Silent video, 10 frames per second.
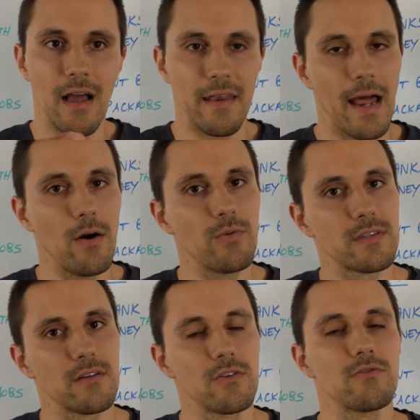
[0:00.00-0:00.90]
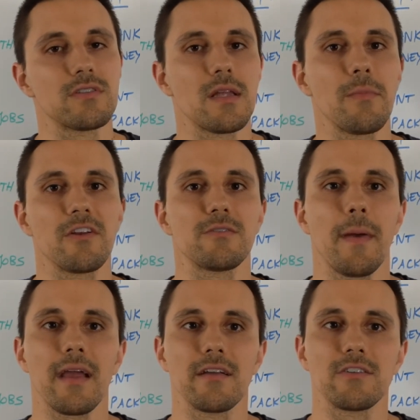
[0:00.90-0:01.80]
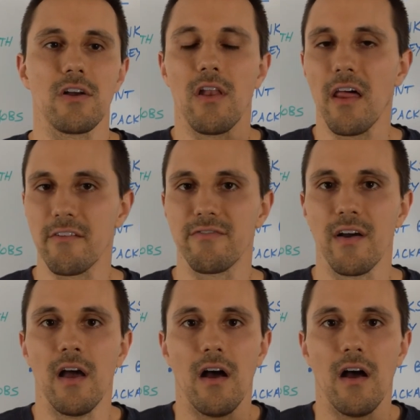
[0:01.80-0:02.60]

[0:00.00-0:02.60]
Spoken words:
Now with the new stimulus package, a lot of